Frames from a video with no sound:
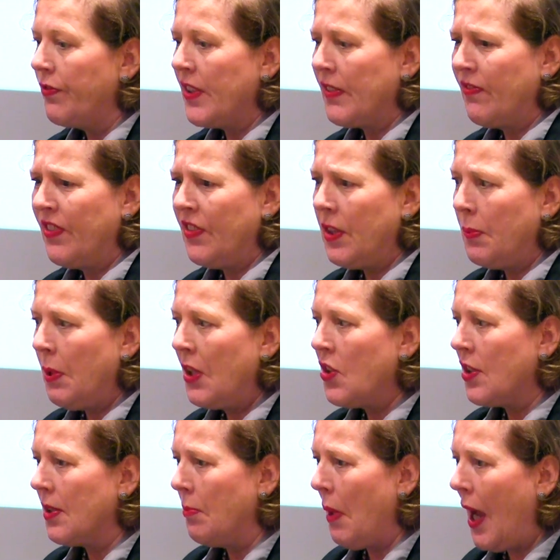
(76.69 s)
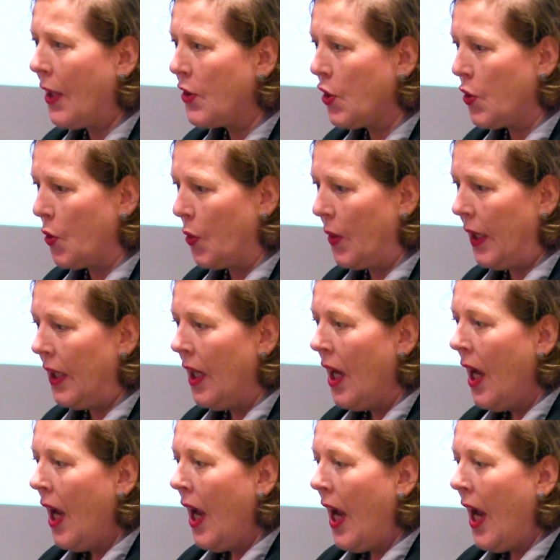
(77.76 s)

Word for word: 50 pages of backstory.